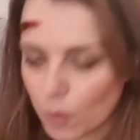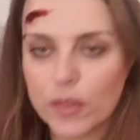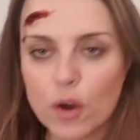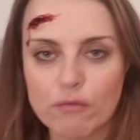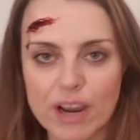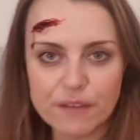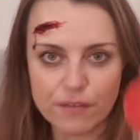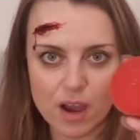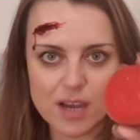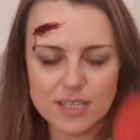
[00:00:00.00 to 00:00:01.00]
with your red
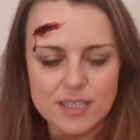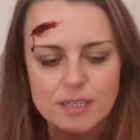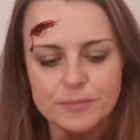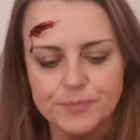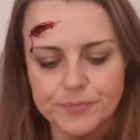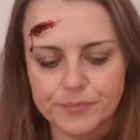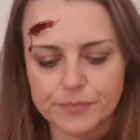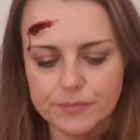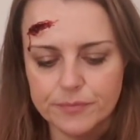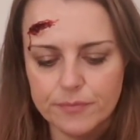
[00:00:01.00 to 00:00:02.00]
first.
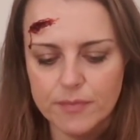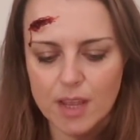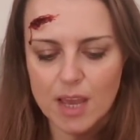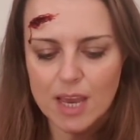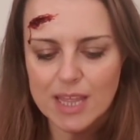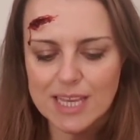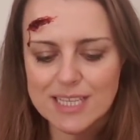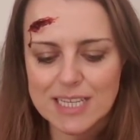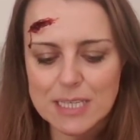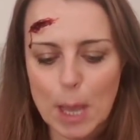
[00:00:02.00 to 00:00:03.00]

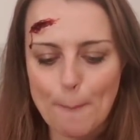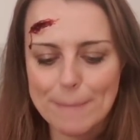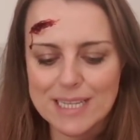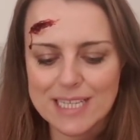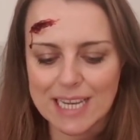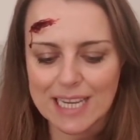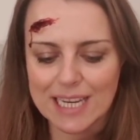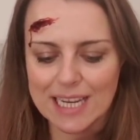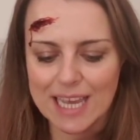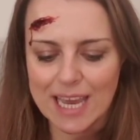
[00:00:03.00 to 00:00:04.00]
This is
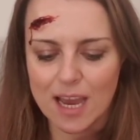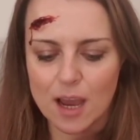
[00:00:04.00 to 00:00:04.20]
particularly